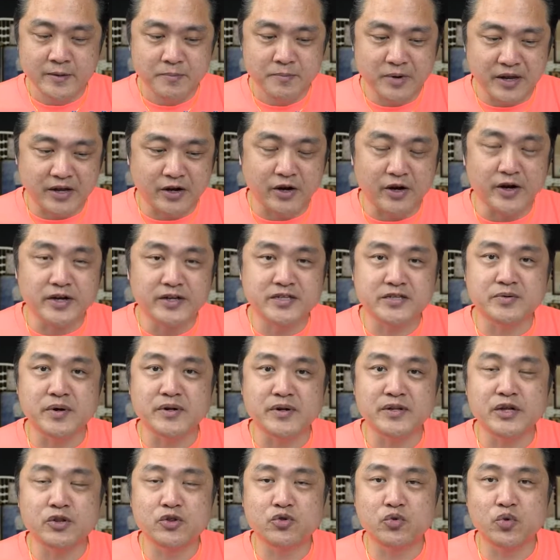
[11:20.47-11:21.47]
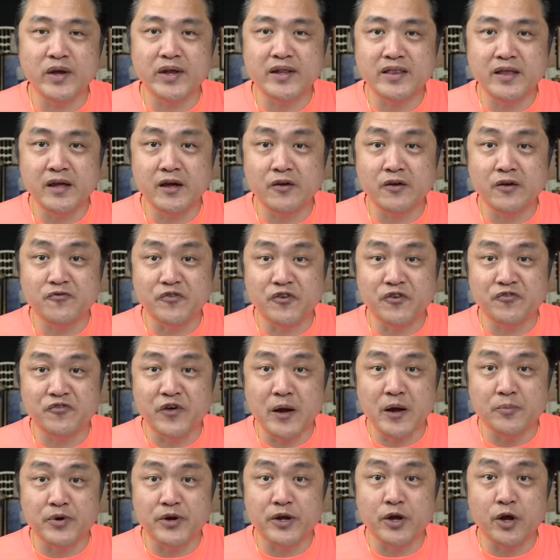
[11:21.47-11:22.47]
Because from the 20th of
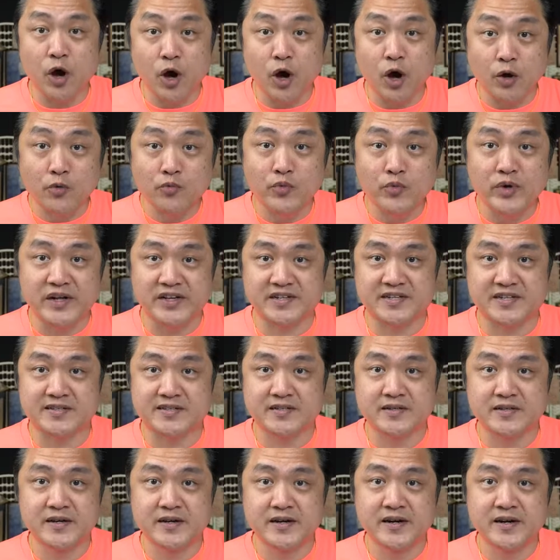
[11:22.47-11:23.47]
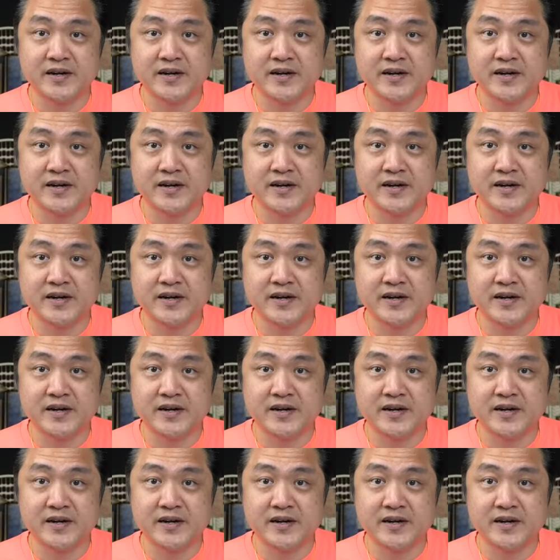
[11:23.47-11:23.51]
February onwards,